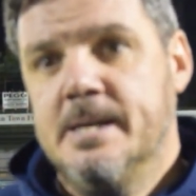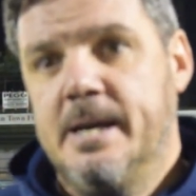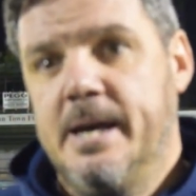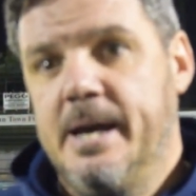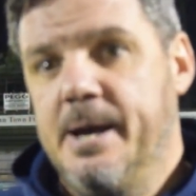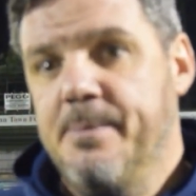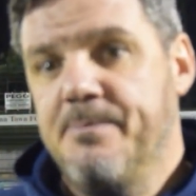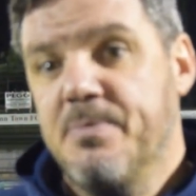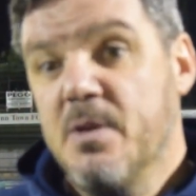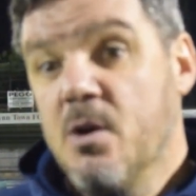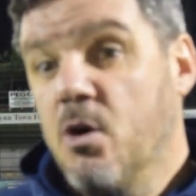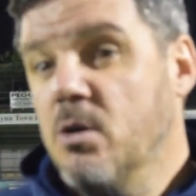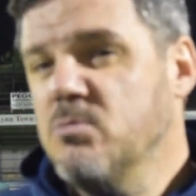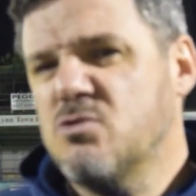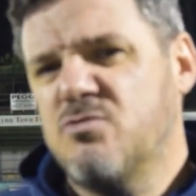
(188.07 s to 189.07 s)

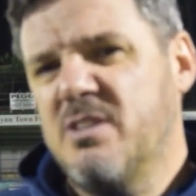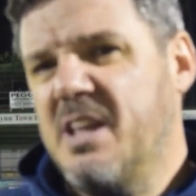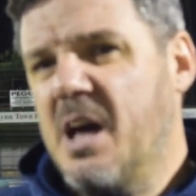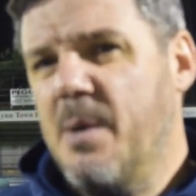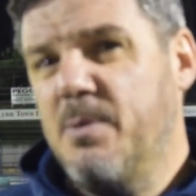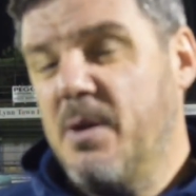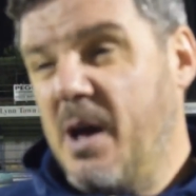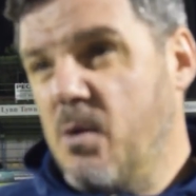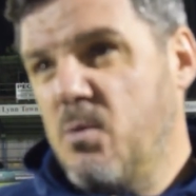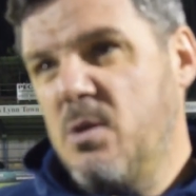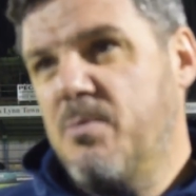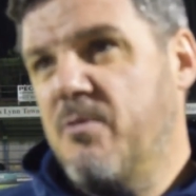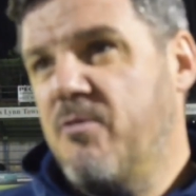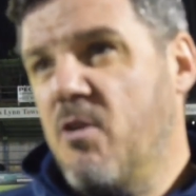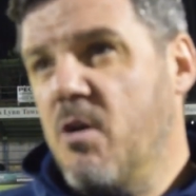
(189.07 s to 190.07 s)
I'm just really happy at how
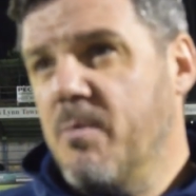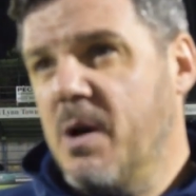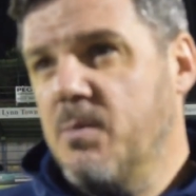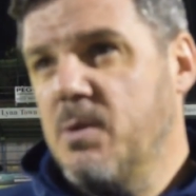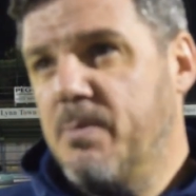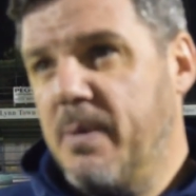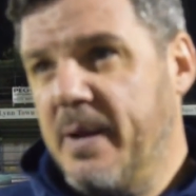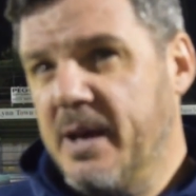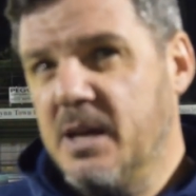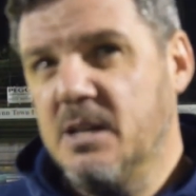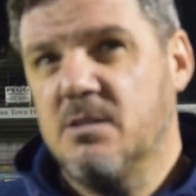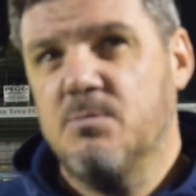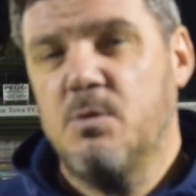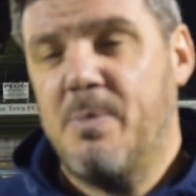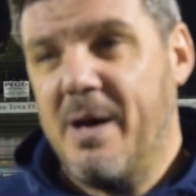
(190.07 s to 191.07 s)
we performed, how we
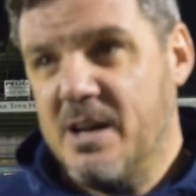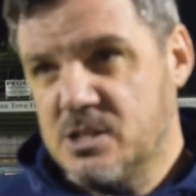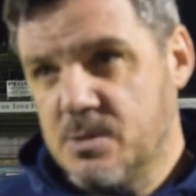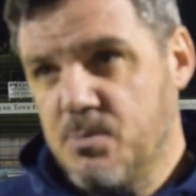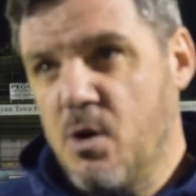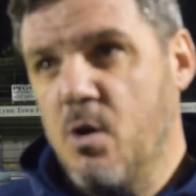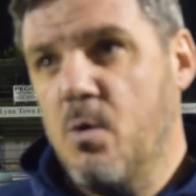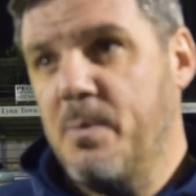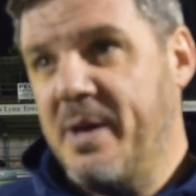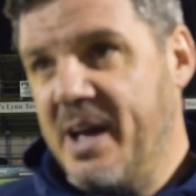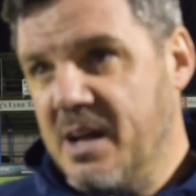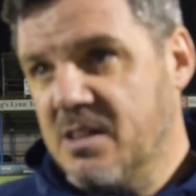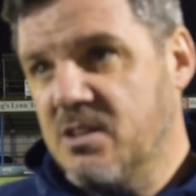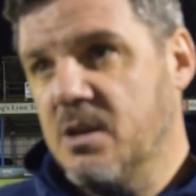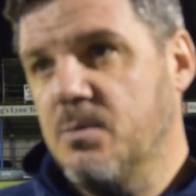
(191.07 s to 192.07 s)
played. We passed the ball when we
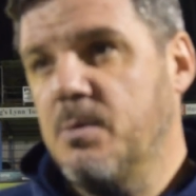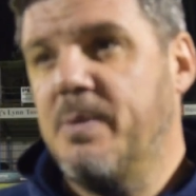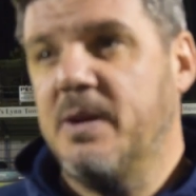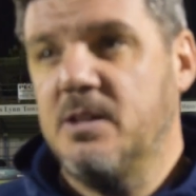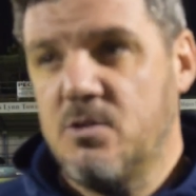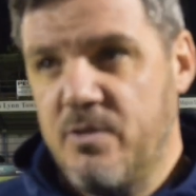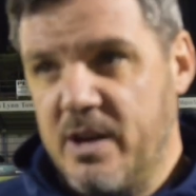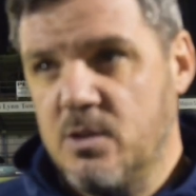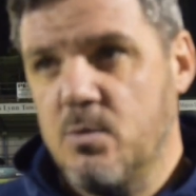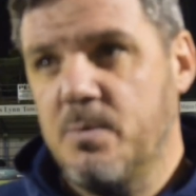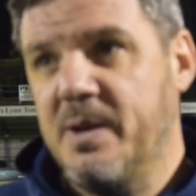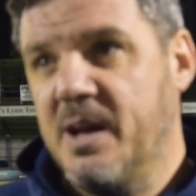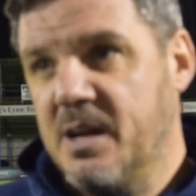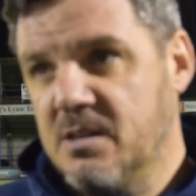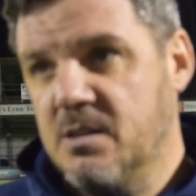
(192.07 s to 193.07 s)
had to, we played direct when
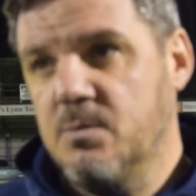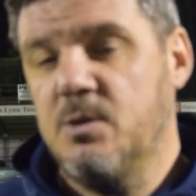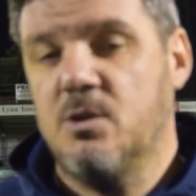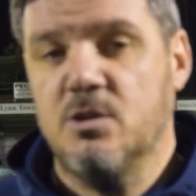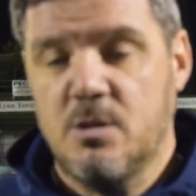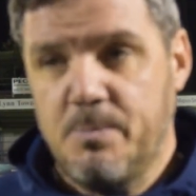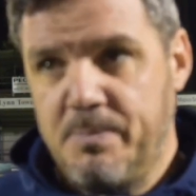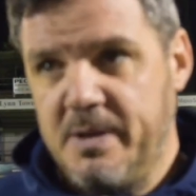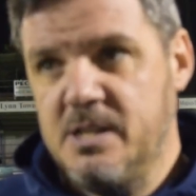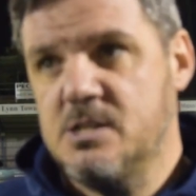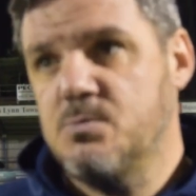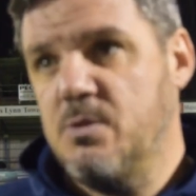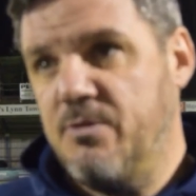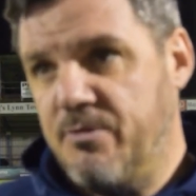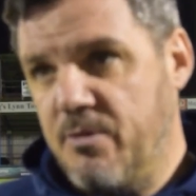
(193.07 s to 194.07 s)
we had to, we got the
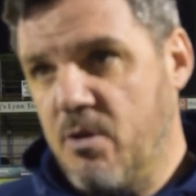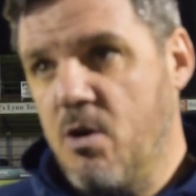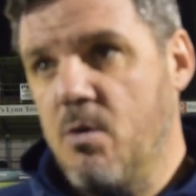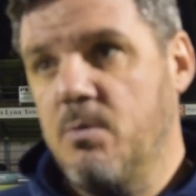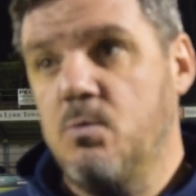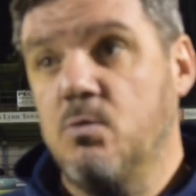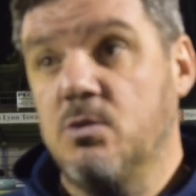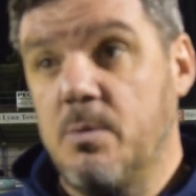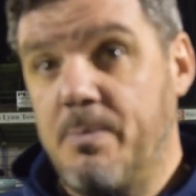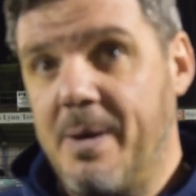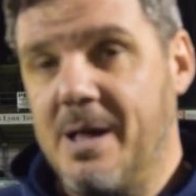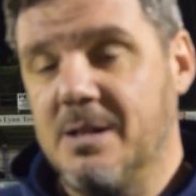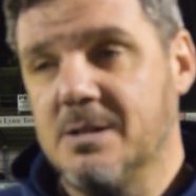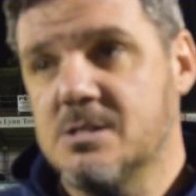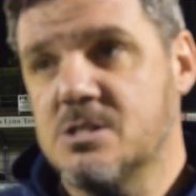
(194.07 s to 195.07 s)
bits, we fought, we won the
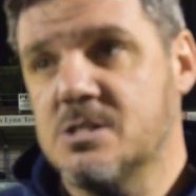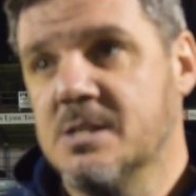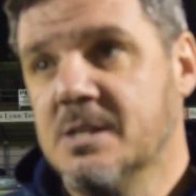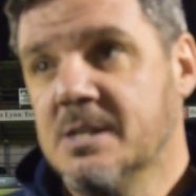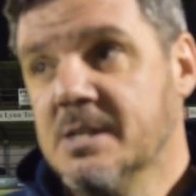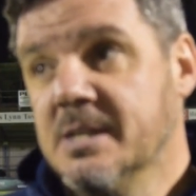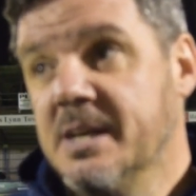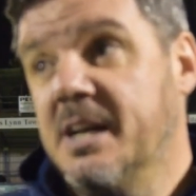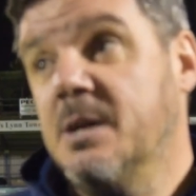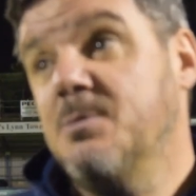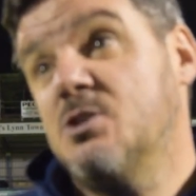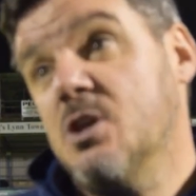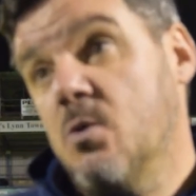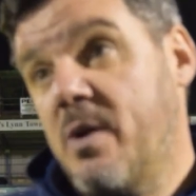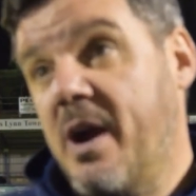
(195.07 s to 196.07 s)
battles, and then
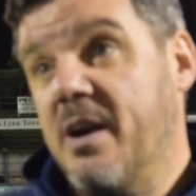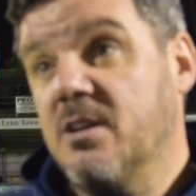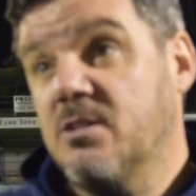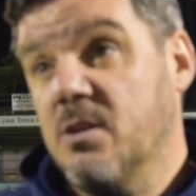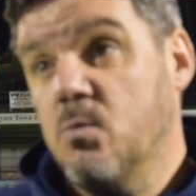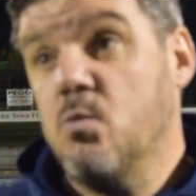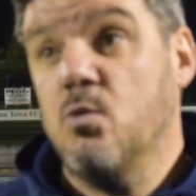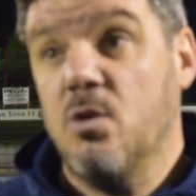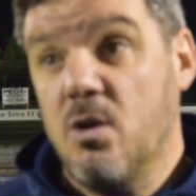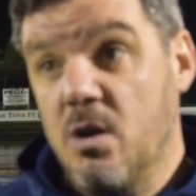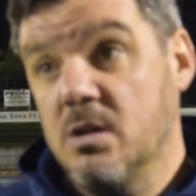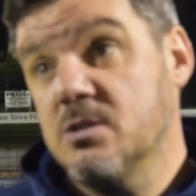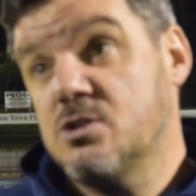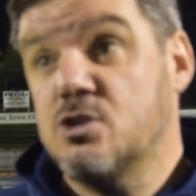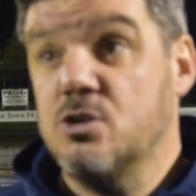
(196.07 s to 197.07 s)
we showed character, 1-1,
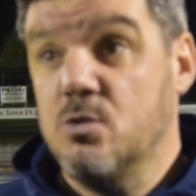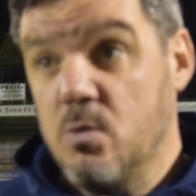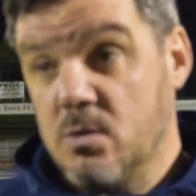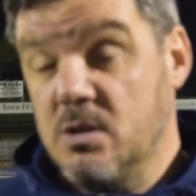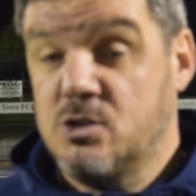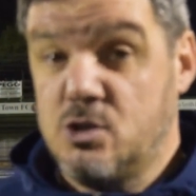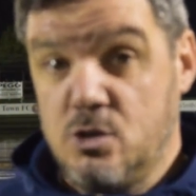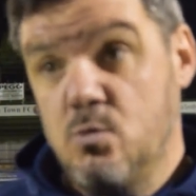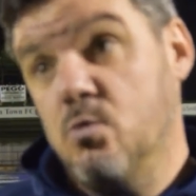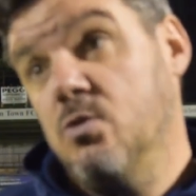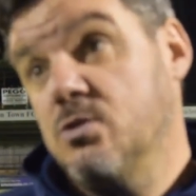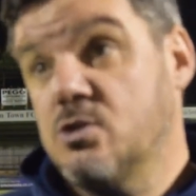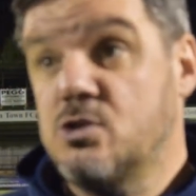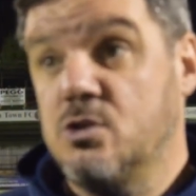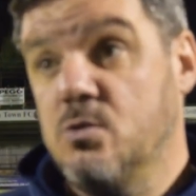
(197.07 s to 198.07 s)
2-1,
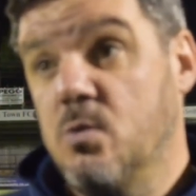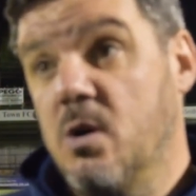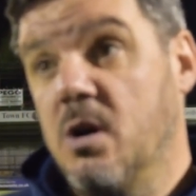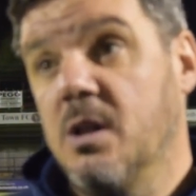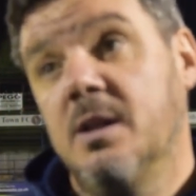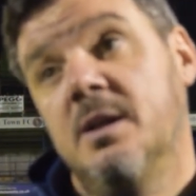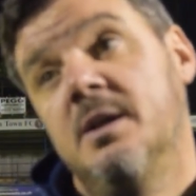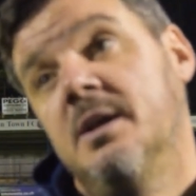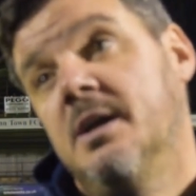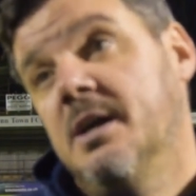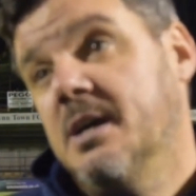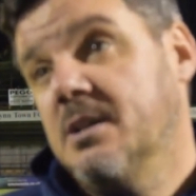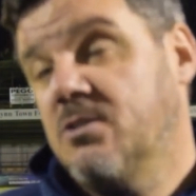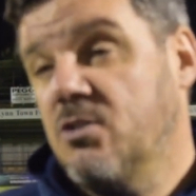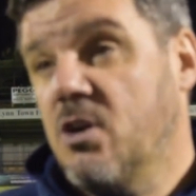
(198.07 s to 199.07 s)

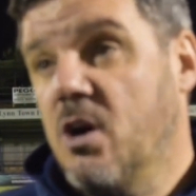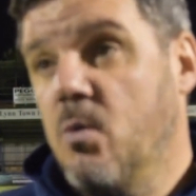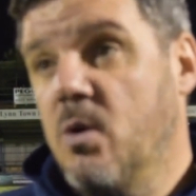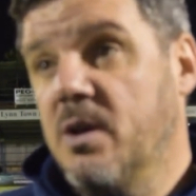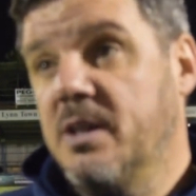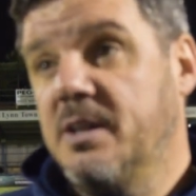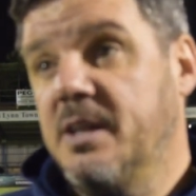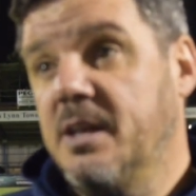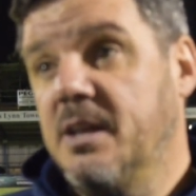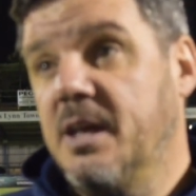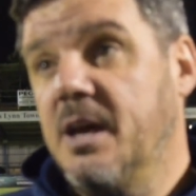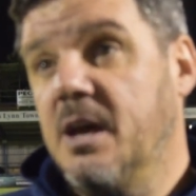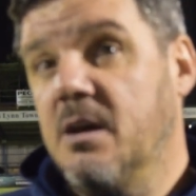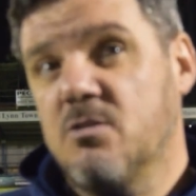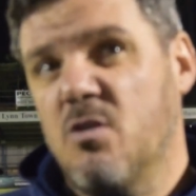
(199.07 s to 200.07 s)
2-2, and to go on. And then
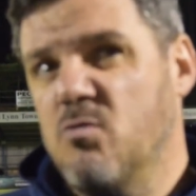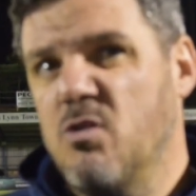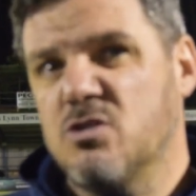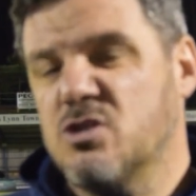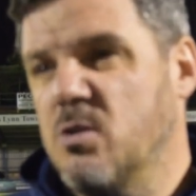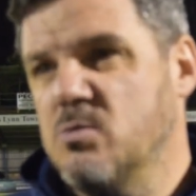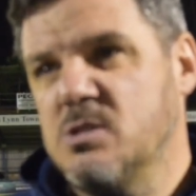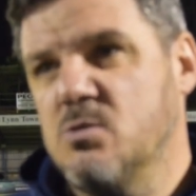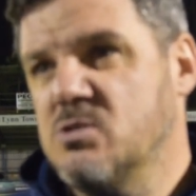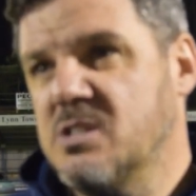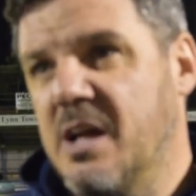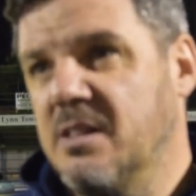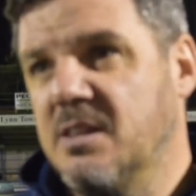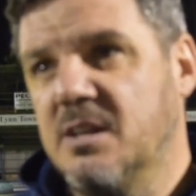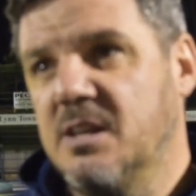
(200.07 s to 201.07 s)
I thought Roscoe was
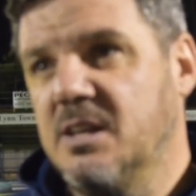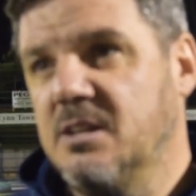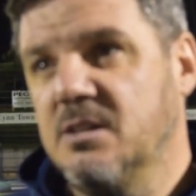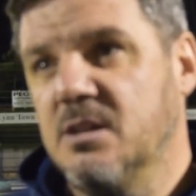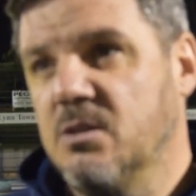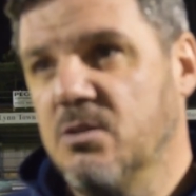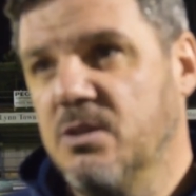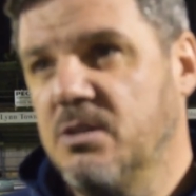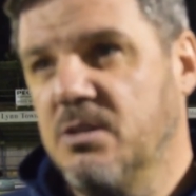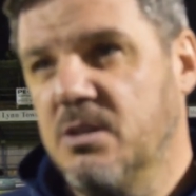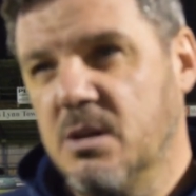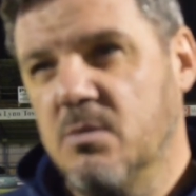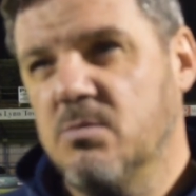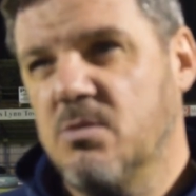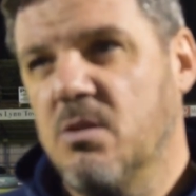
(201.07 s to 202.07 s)
outstanding leading the line.
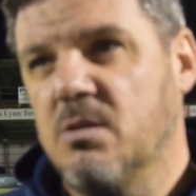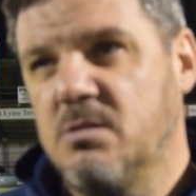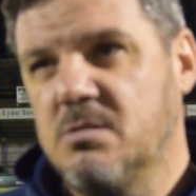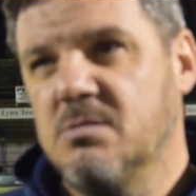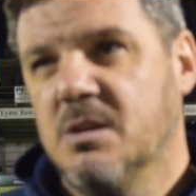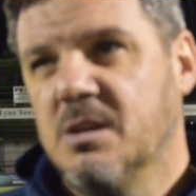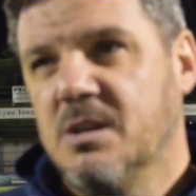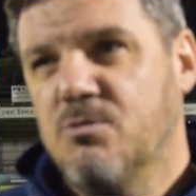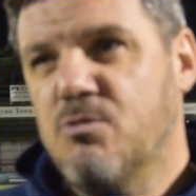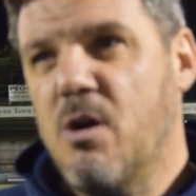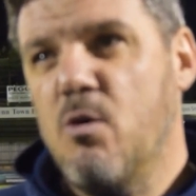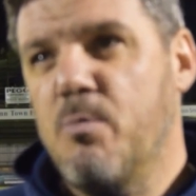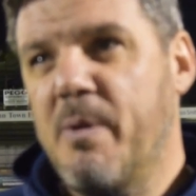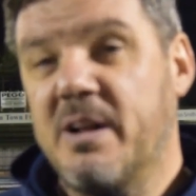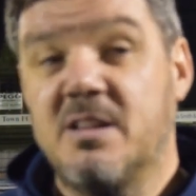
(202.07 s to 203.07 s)
You know, I thought he
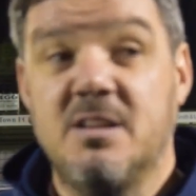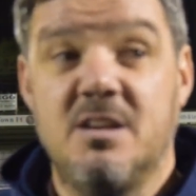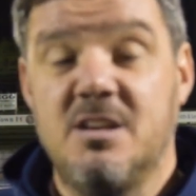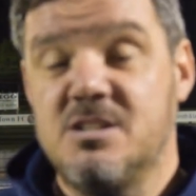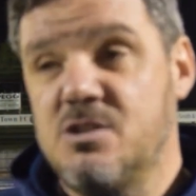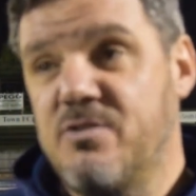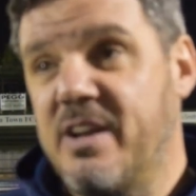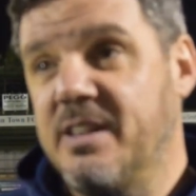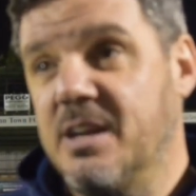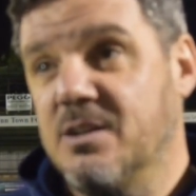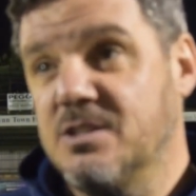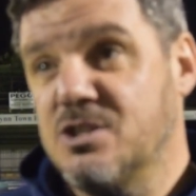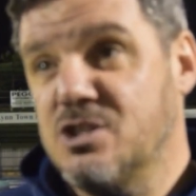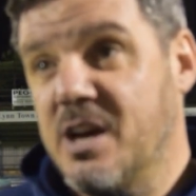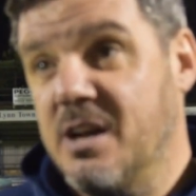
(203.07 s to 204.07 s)
rolled back the ears, he ran
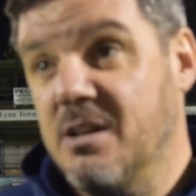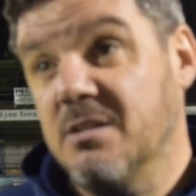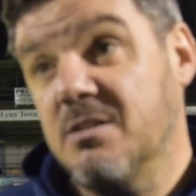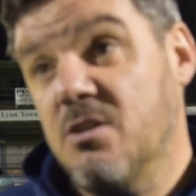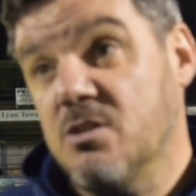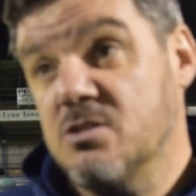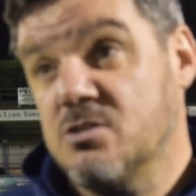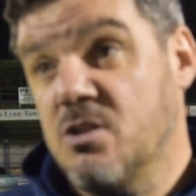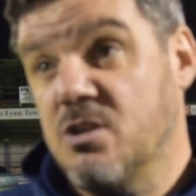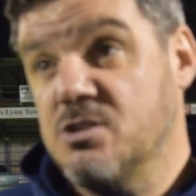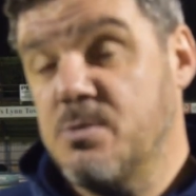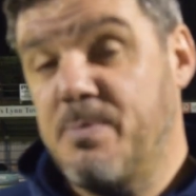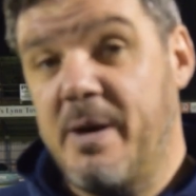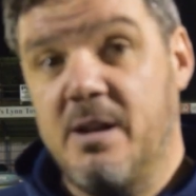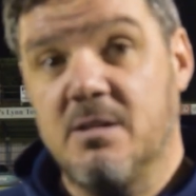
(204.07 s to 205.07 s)
down the channel, got
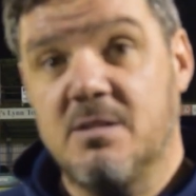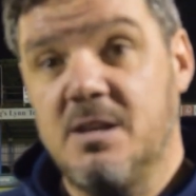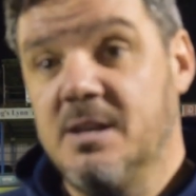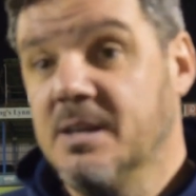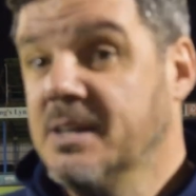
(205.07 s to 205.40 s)
us a penalty.